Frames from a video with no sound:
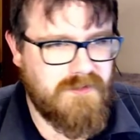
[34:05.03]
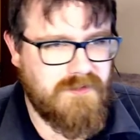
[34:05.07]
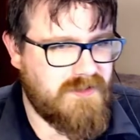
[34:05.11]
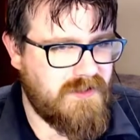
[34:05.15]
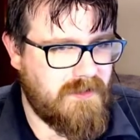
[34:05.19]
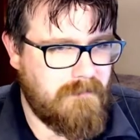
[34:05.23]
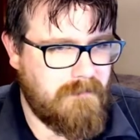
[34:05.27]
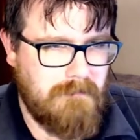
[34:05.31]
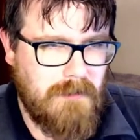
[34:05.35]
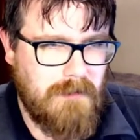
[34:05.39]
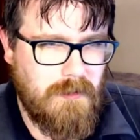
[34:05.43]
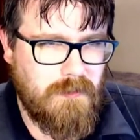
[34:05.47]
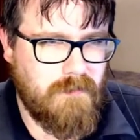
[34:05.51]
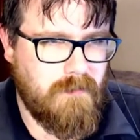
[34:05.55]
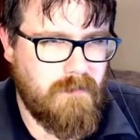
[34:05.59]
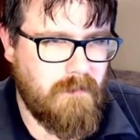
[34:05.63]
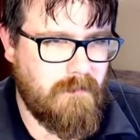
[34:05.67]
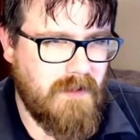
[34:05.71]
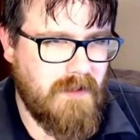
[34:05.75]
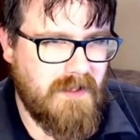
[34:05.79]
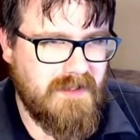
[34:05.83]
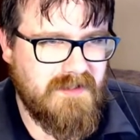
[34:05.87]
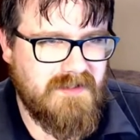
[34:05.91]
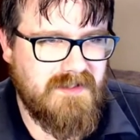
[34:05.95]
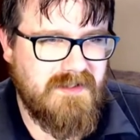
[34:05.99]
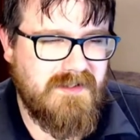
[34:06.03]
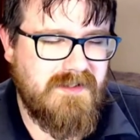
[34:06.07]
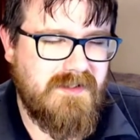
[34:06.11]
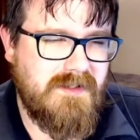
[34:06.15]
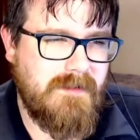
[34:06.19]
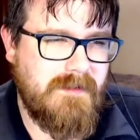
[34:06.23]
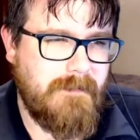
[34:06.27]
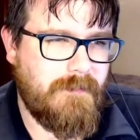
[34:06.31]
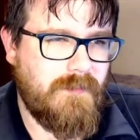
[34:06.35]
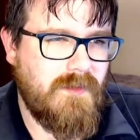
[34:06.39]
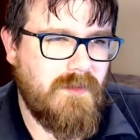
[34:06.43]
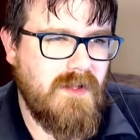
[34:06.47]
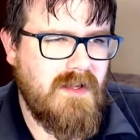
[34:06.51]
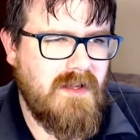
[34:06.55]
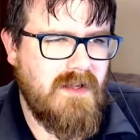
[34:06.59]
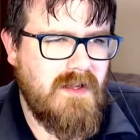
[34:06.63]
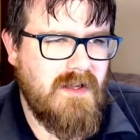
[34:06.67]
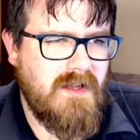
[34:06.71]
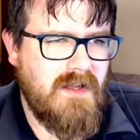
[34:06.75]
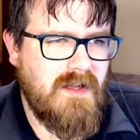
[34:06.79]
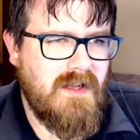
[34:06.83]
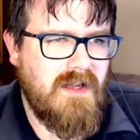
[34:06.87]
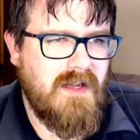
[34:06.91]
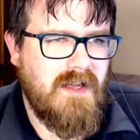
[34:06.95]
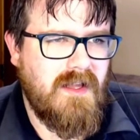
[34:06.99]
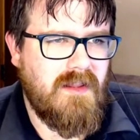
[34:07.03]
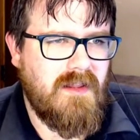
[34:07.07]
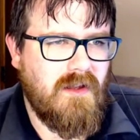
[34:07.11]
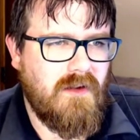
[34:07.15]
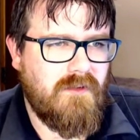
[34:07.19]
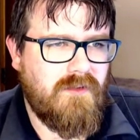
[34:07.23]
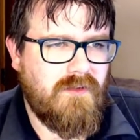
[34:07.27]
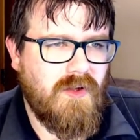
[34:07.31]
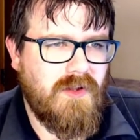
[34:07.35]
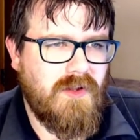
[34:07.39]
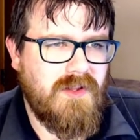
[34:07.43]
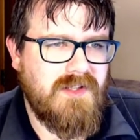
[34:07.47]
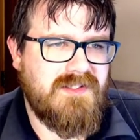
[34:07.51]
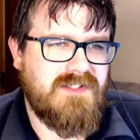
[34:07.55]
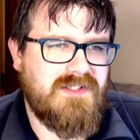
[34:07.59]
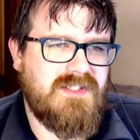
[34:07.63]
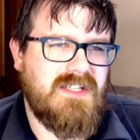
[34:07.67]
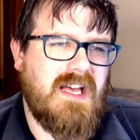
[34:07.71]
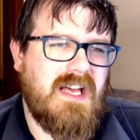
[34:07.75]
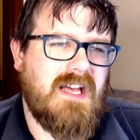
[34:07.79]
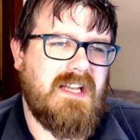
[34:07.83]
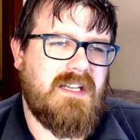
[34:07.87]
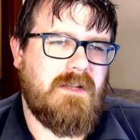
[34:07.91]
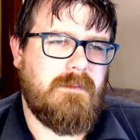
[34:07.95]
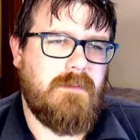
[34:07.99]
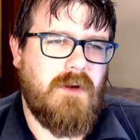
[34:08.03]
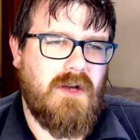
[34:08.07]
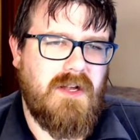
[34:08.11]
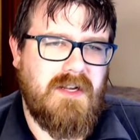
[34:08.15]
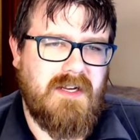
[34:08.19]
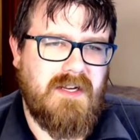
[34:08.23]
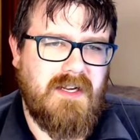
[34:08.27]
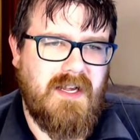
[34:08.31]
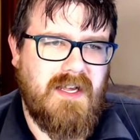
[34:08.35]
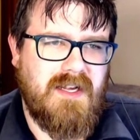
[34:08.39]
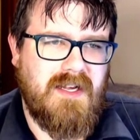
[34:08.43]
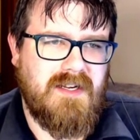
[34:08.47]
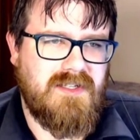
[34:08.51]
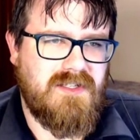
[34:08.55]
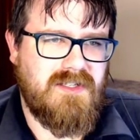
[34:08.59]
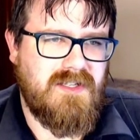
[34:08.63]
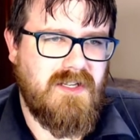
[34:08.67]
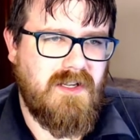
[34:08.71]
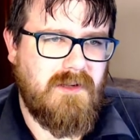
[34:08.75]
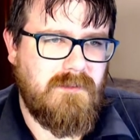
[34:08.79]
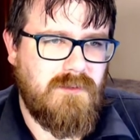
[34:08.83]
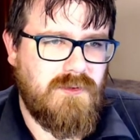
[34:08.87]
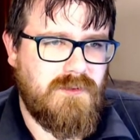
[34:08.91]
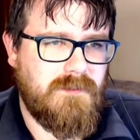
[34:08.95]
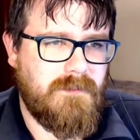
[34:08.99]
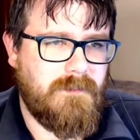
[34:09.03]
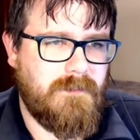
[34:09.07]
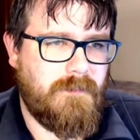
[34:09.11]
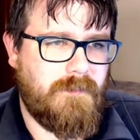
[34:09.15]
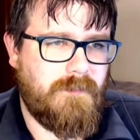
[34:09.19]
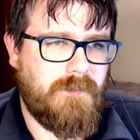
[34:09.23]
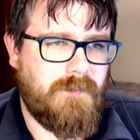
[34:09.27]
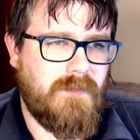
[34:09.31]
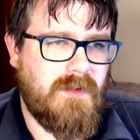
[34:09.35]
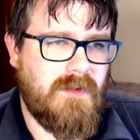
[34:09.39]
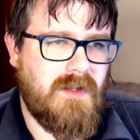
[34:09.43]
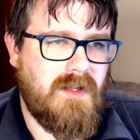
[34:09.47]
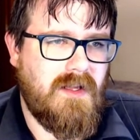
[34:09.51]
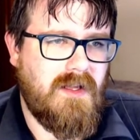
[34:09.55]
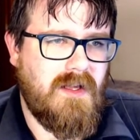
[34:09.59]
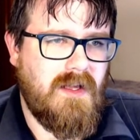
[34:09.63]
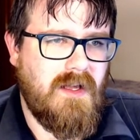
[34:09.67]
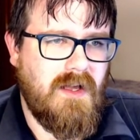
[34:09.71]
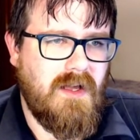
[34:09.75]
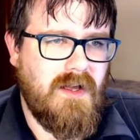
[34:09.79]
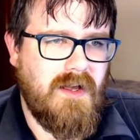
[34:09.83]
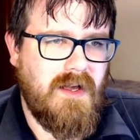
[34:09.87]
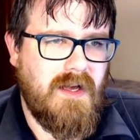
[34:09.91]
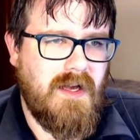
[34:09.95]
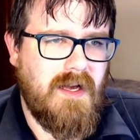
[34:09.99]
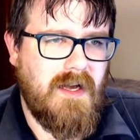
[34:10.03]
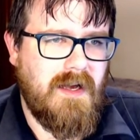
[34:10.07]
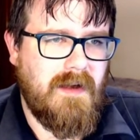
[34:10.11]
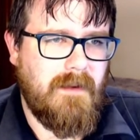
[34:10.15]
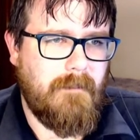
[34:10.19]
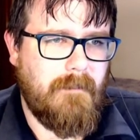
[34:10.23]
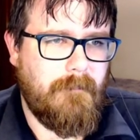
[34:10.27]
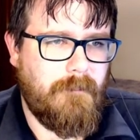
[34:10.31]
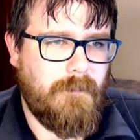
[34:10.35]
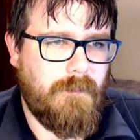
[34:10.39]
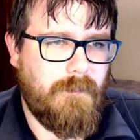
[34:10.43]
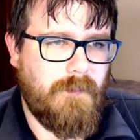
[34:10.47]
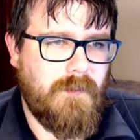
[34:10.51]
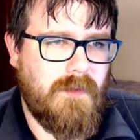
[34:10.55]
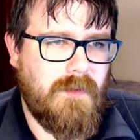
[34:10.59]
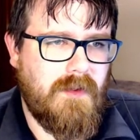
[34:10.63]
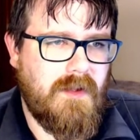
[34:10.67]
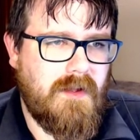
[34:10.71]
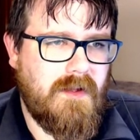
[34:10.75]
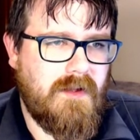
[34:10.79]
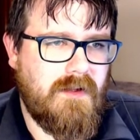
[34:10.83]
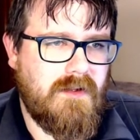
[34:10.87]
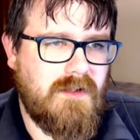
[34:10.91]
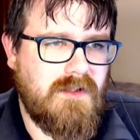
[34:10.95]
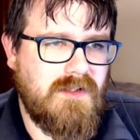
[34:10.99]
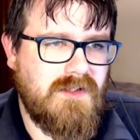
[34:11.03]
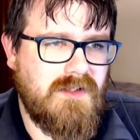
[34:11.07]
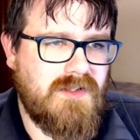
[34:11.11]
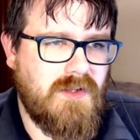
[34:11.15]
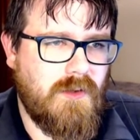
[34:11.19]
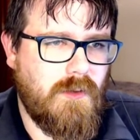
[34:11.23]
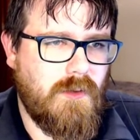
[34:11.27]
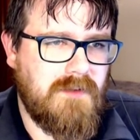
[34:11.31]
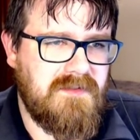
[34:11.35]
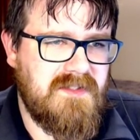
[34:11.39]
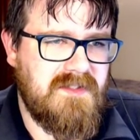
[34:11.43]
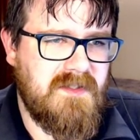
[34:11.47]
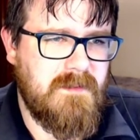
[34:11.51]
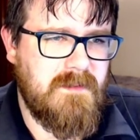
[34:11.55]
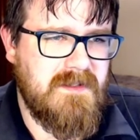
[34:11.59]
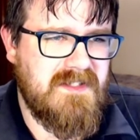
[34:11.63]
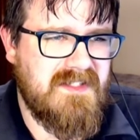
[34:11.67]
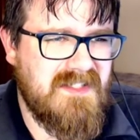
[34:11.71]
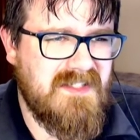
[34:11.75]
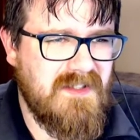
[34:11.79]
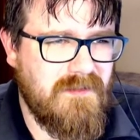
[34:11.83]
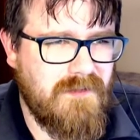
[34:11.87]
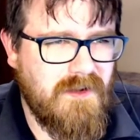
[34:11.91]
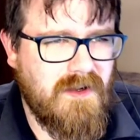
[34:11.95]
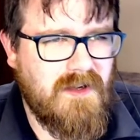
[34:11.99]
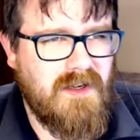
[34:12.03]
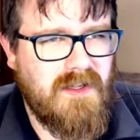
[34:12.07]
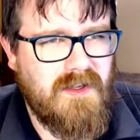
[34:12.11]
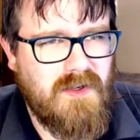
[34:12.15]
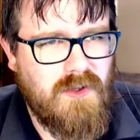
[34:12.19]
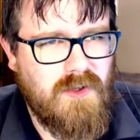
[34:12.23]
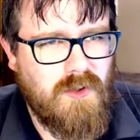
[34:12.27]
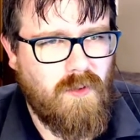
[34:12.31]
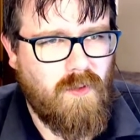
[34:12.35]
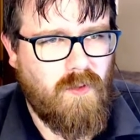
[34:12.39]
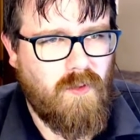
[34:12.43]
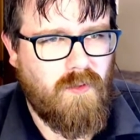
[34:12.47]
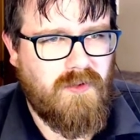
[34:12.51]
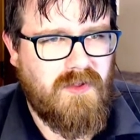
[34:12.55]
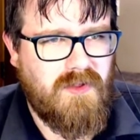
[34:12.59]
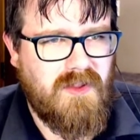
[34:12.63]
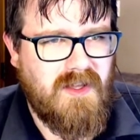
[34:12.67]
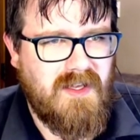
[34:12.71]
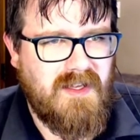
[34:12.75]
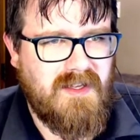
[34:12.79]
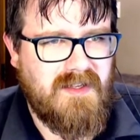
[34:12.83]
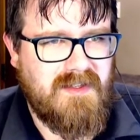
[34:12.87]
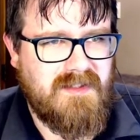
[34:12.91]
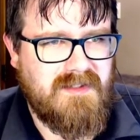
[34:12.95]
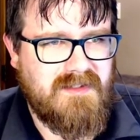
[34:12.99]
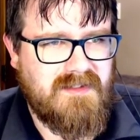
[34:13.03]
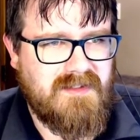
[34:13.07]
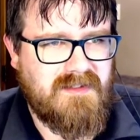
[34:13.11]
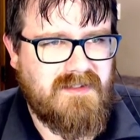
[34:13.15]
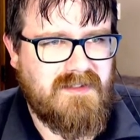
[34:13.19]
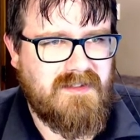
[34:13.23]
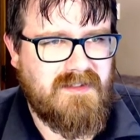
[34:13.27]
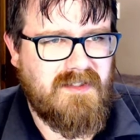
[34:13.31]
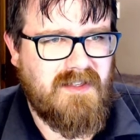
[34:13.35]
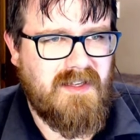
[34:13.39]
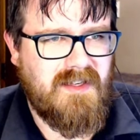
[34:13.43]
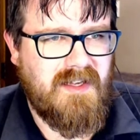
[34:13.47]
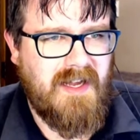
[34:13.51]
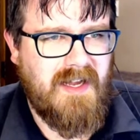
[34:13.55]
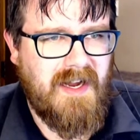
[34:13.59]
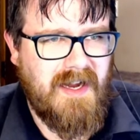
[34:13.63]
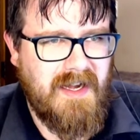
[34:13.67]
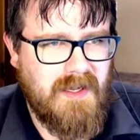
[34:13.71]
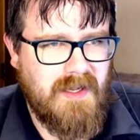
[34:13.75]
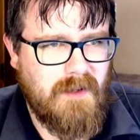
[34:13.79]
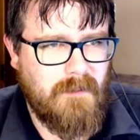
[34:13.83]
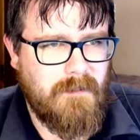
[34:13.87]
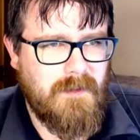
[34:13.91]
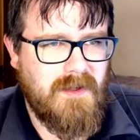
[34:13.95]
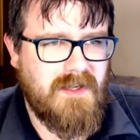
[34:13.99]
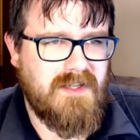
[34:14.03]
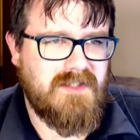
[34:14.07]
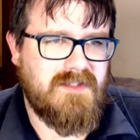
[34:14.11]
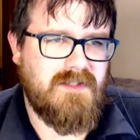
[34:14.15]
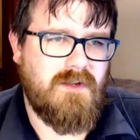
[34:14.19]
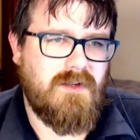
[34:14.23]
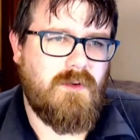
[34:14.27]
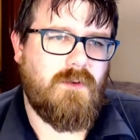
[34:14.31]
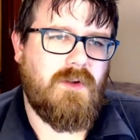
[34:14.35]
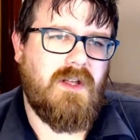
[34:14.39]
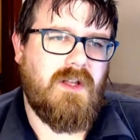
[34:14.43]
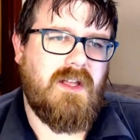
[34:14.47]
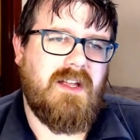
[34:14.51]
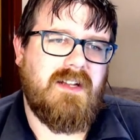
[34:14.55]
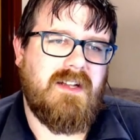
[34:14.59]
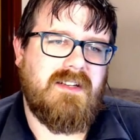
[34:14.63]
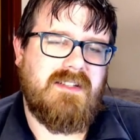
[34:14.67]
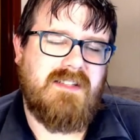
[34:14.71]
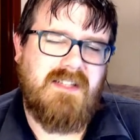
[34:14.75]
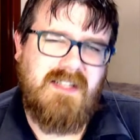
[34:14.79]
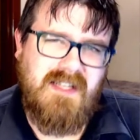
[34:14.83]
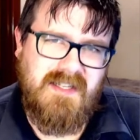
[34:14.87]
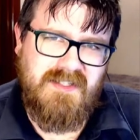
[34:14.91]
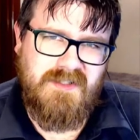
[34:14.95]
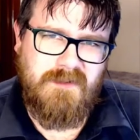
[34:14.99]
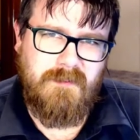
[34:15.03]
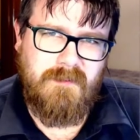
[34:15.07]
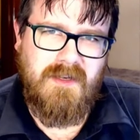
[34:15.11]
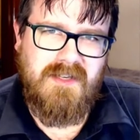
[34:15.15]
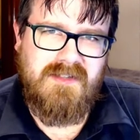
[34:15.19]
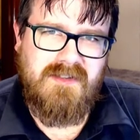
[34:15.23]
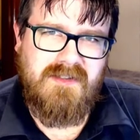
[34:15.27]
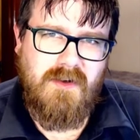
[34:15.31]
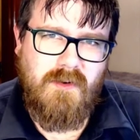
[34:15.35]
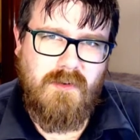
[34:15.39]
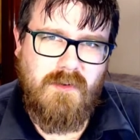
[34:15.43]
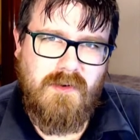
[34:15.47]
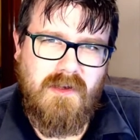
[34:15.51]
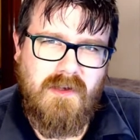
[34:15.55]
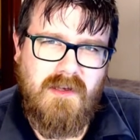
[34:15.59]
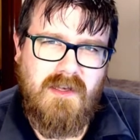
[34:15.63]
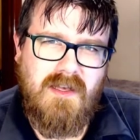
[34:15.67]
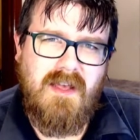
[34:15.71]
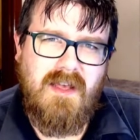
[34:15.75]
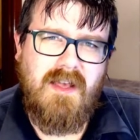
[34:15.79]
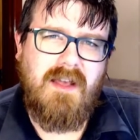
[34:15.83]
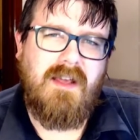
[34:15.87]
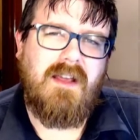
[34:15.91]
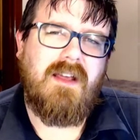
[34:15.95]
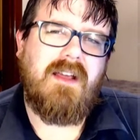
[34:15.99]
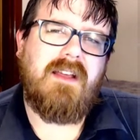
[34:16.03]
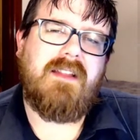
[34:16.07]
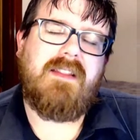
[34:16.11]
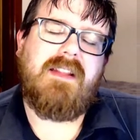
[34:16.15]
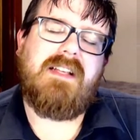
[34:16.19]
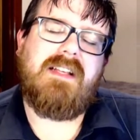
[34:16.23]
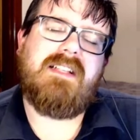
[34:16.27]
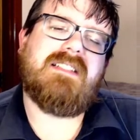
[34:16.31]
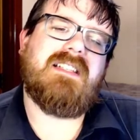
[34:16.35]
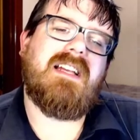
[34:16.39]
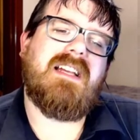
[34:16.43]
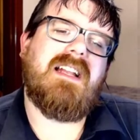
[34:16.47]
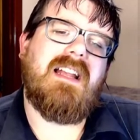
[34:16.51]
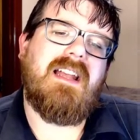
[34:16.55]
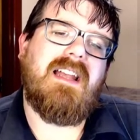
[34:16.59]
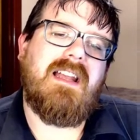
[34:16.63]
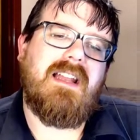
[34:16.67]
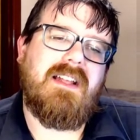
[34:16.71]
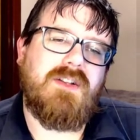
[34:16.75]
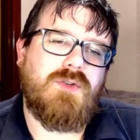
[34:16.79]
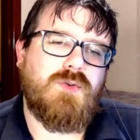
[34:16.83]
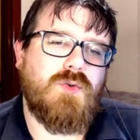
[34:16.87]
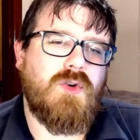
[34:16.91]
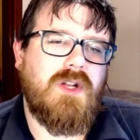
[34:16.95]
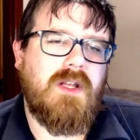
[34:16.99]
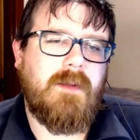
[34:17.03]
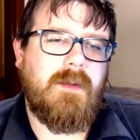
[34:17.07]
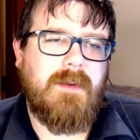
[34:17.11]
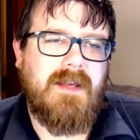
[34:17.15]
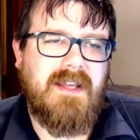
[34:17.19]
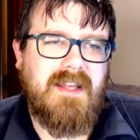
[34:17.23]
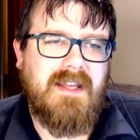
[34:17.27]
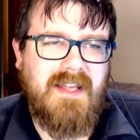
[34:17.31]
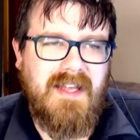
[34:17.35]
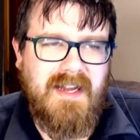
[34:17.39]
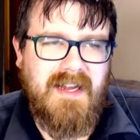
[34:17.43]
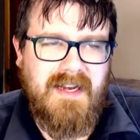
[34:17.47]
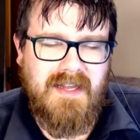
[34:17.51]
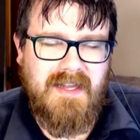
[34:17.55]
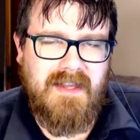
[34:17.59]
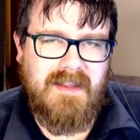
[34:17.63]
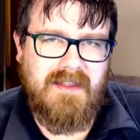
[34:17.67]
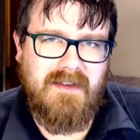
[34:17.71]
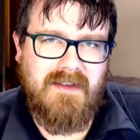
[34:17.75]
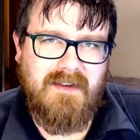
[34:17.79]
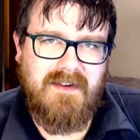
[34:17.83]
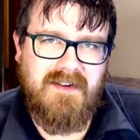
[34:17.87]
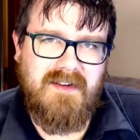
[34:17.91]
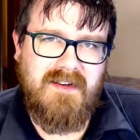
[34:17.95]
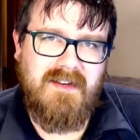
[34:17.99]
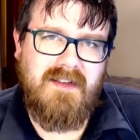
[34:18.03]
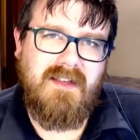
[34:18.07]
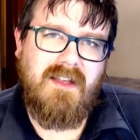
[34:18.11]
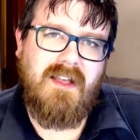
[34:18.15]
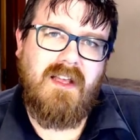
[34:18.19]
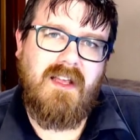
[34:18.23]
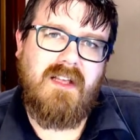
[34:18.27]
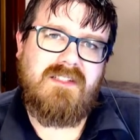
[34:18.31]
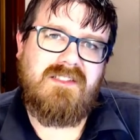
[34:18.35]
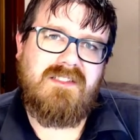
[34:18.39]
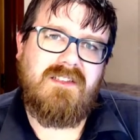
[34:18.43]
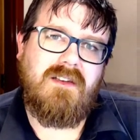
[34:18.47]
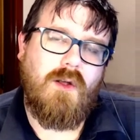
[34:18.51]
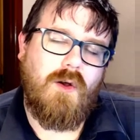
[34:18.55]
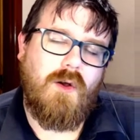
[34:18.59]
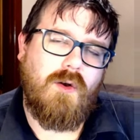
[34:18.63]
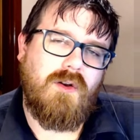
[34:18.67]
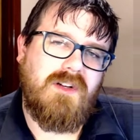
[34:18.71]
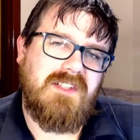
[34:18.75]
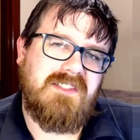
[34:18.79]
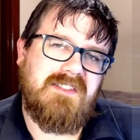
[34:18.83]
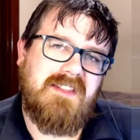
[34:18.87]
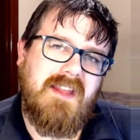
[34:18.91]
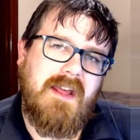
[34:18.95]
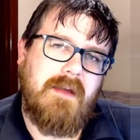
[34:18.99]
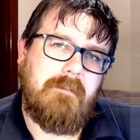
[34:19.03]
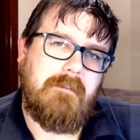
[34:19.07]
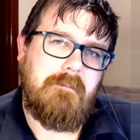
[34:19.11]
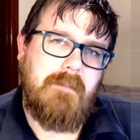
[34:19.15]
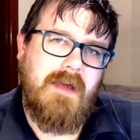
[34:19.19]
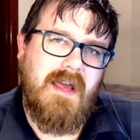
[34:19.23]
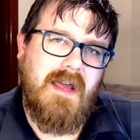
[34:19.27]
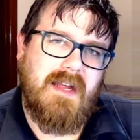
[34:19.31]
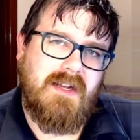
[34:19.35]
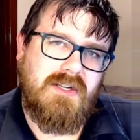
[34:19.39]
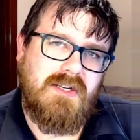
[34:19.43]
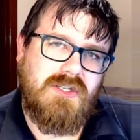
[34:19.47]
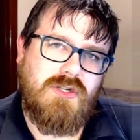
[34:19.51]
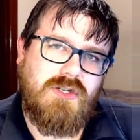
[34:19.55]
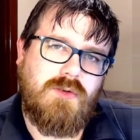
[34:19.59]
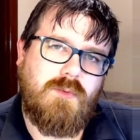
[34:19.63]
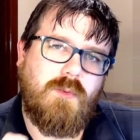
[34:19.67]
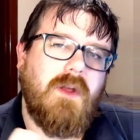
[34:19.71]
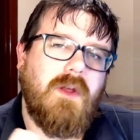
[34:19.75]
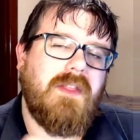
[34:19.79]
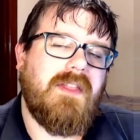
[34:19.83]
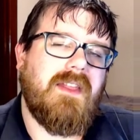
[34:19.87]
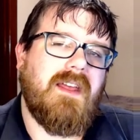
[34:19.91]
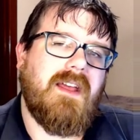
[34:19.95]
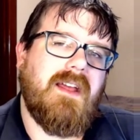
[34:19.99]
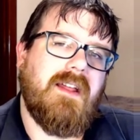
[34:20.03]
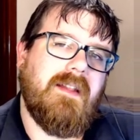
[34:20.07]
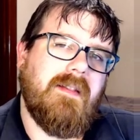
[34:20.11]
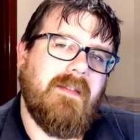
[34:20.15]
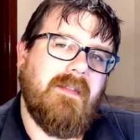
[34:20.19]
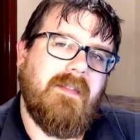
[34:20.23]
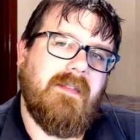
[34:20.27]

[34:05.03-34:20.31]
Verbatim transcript: it in multiple places. And then I've got this data binding hash table. Um, so I've specifically called these heading placeholder and text placeholder. These can literally be anything as long as they match within